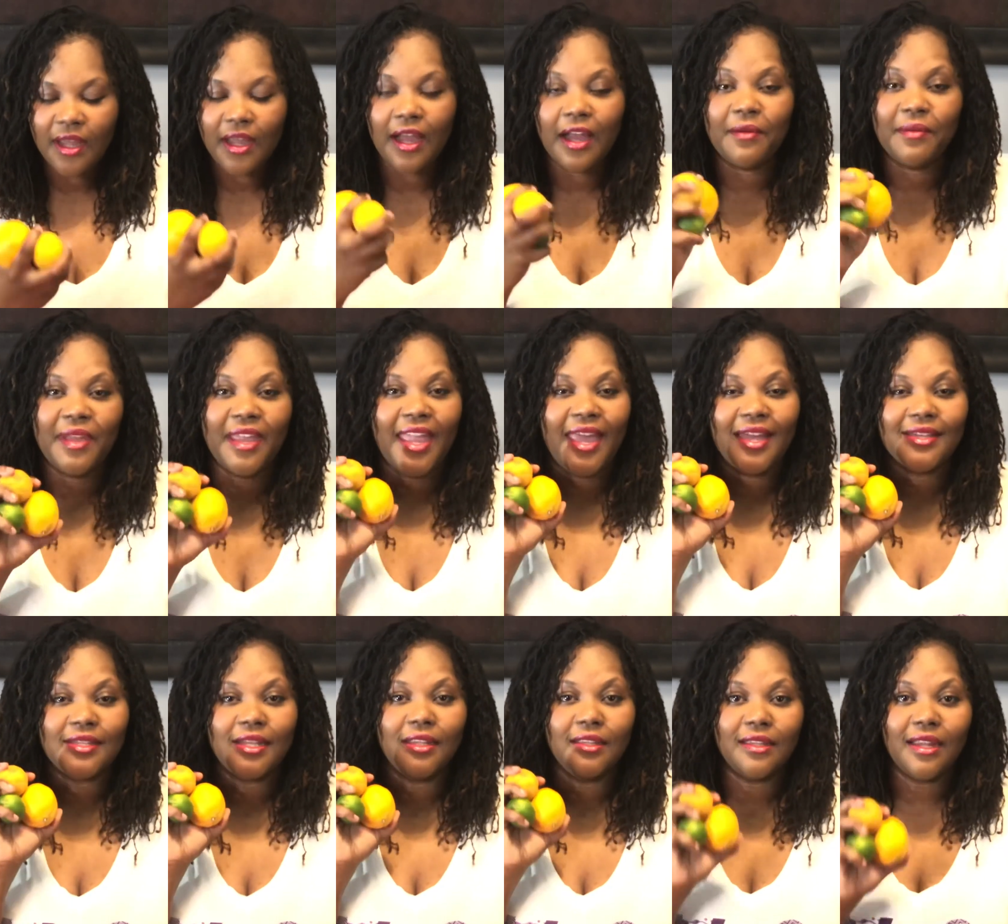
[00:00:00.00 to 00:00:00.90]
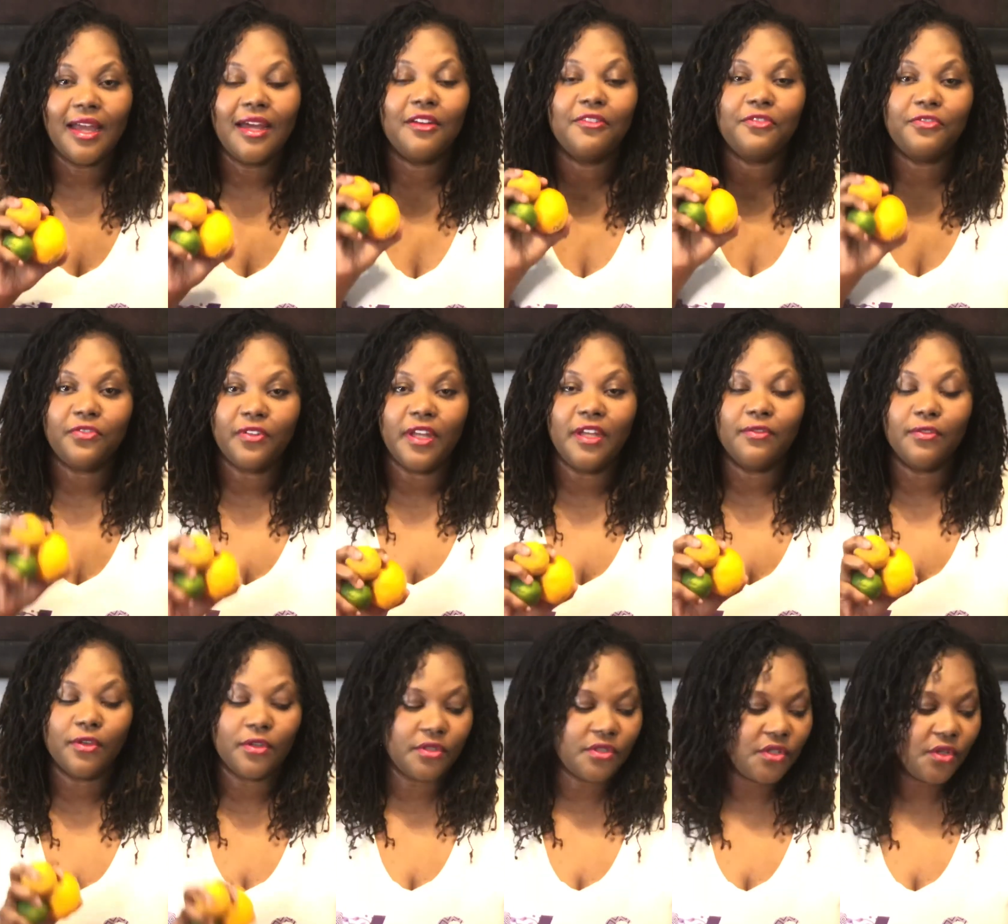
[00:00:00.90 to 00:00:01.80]
It adds a lot of
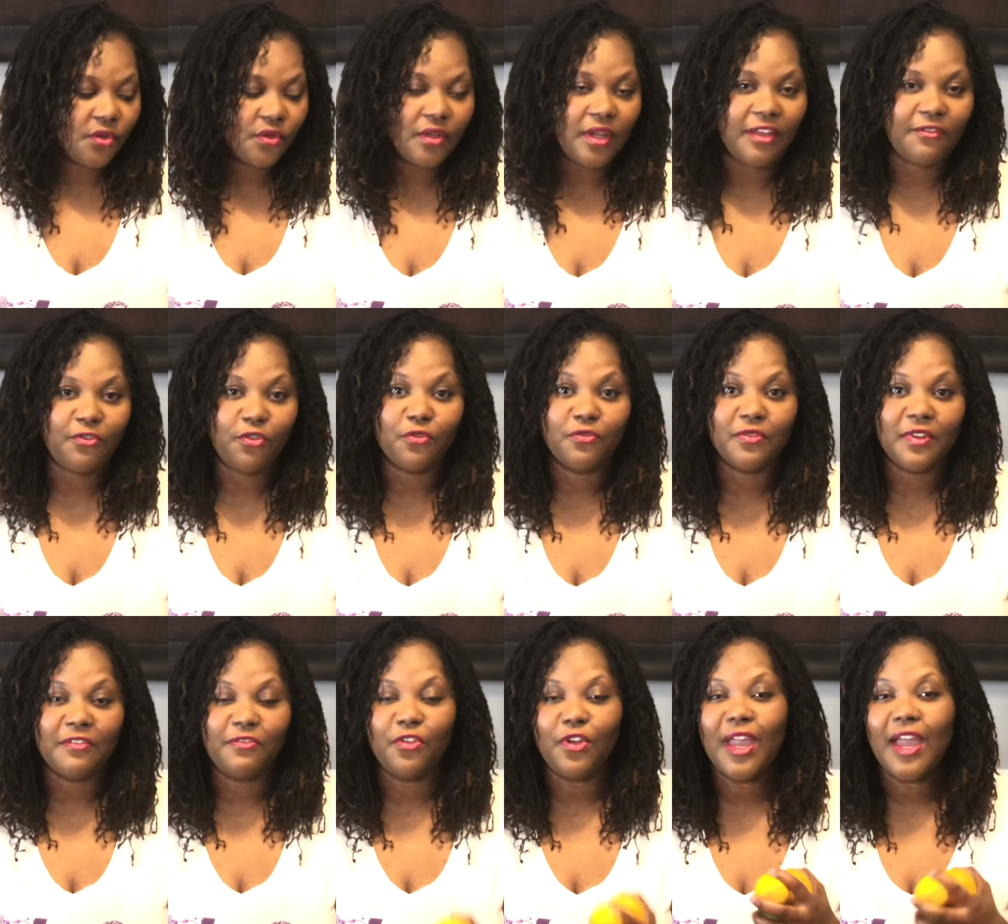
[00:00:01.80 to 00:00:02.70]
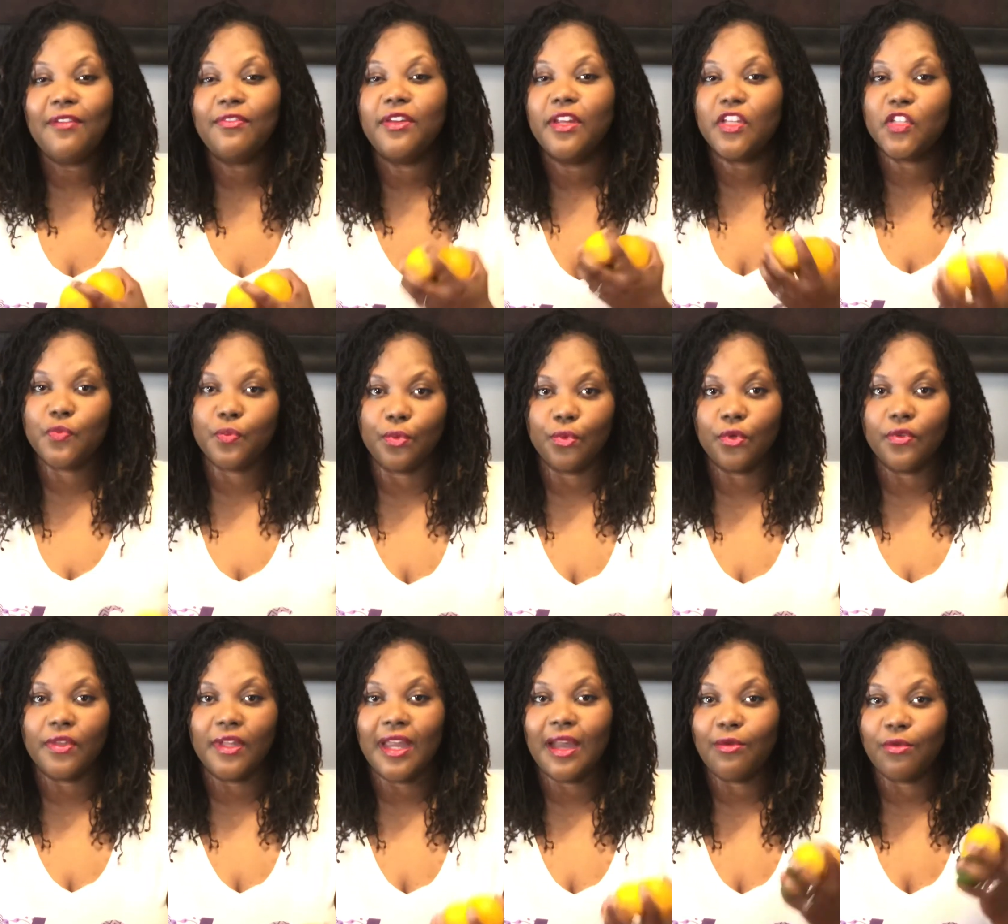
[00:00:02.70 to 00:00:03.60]
flavor. So if you haven't
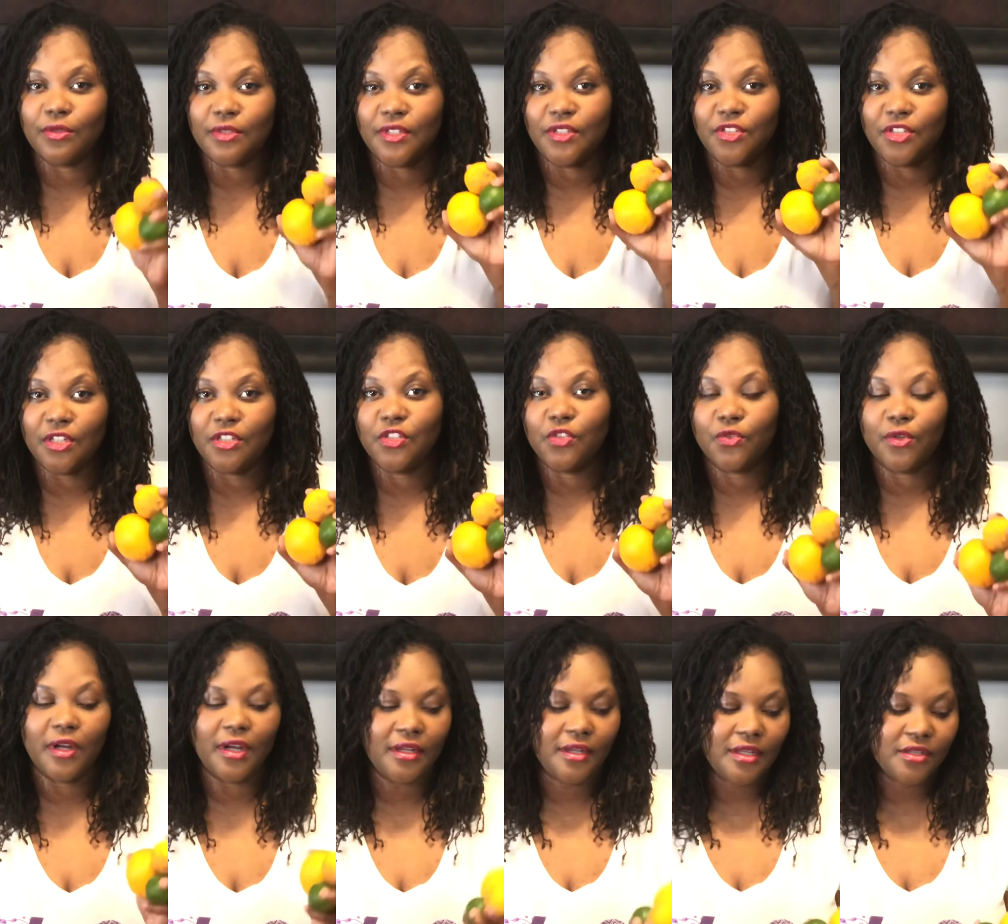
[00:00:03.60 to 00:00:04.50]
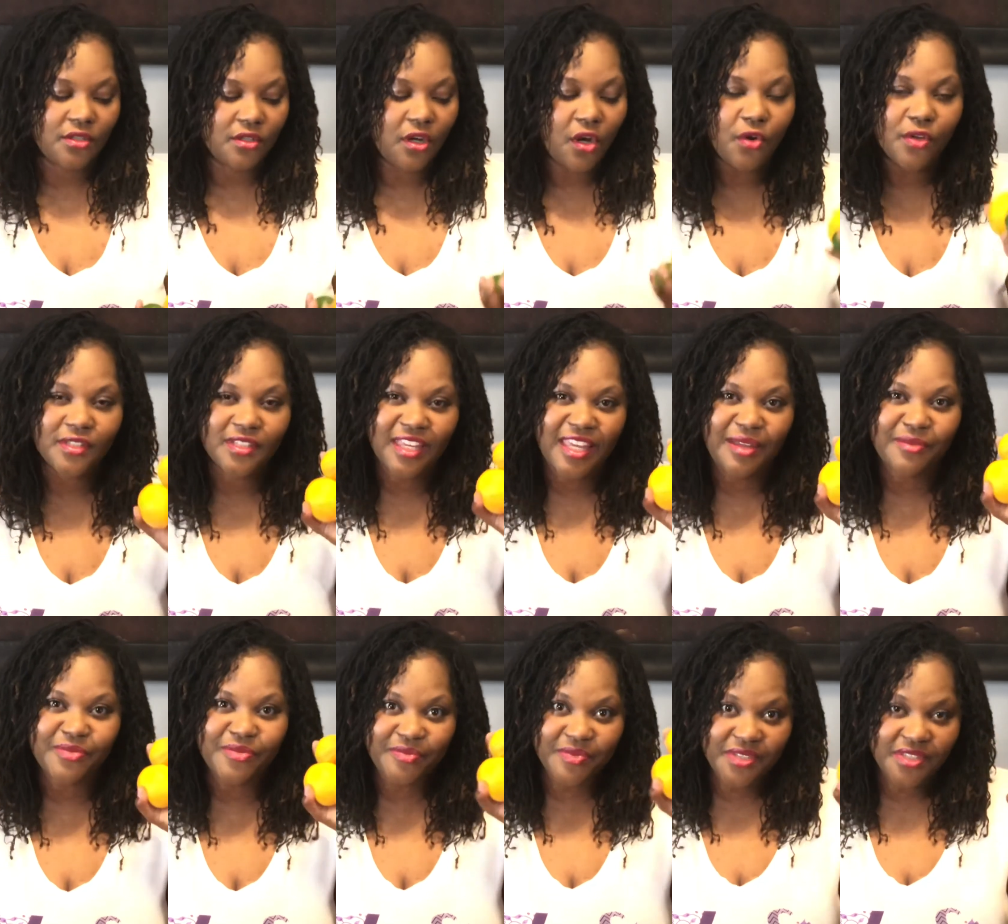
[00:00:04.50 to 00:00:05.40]
explored that, I would suggest trying that. So always keep
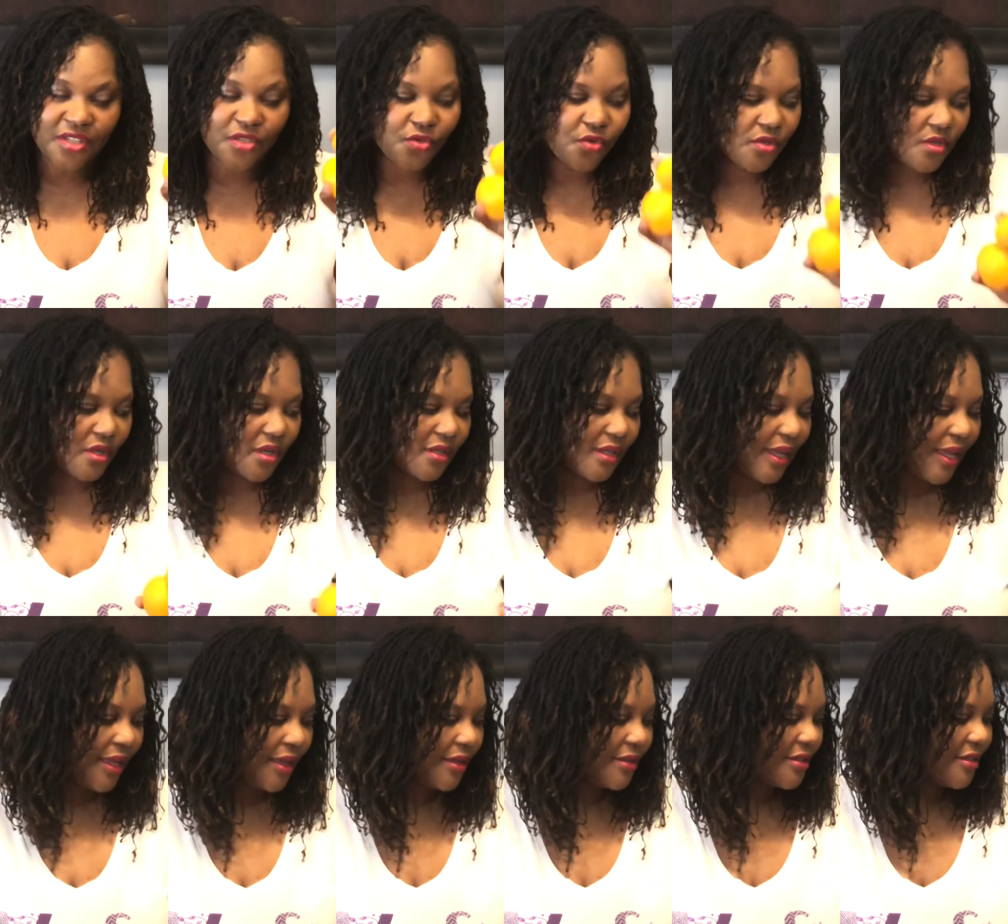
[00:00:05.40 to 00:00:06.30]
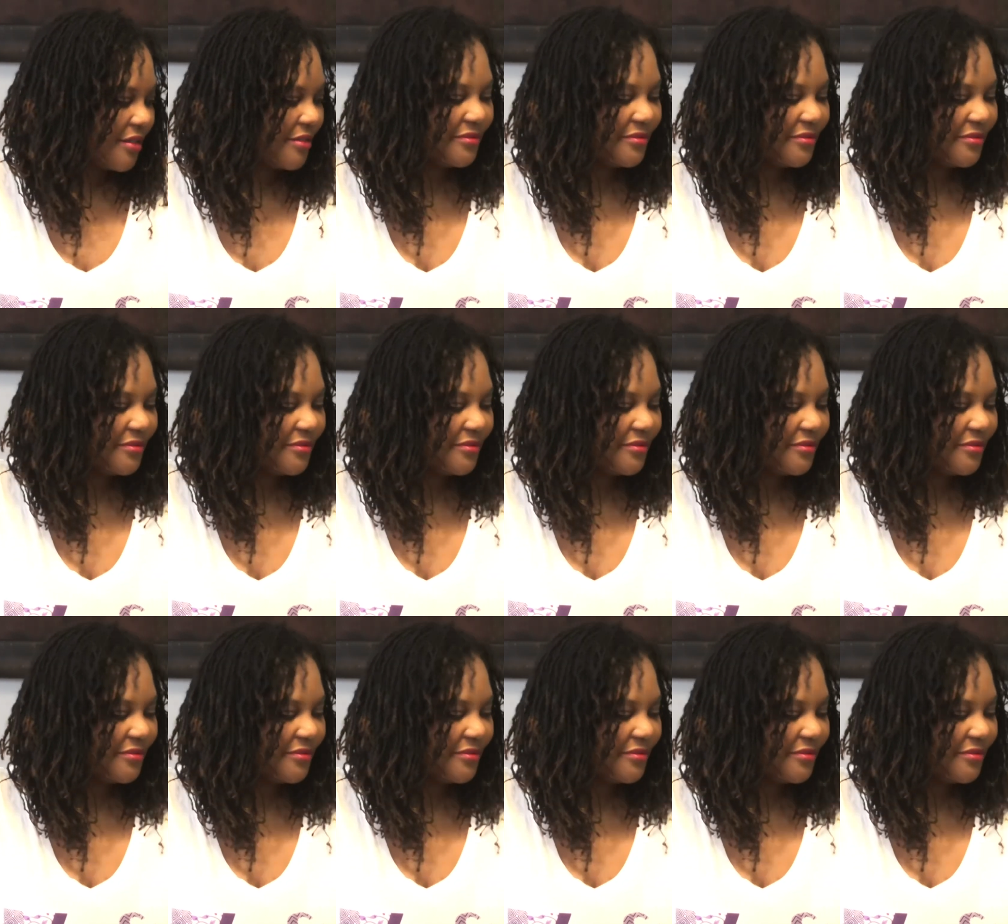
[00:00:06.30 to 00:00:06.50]
some citrus on hand.